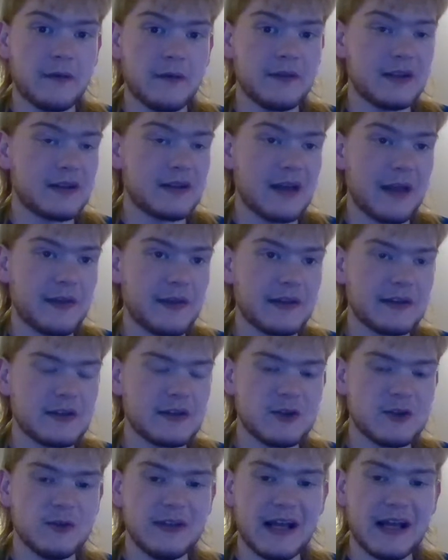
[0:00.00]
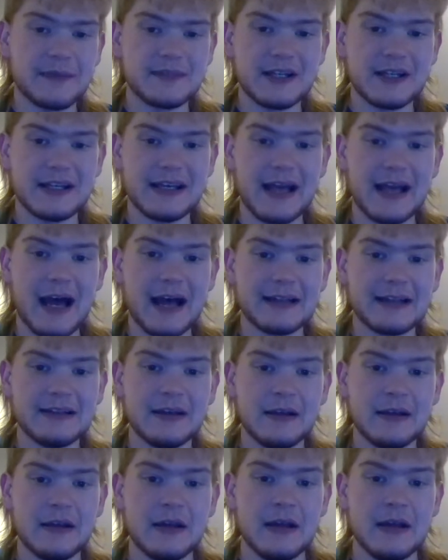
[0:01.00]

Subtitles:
of the 2 laps that he got,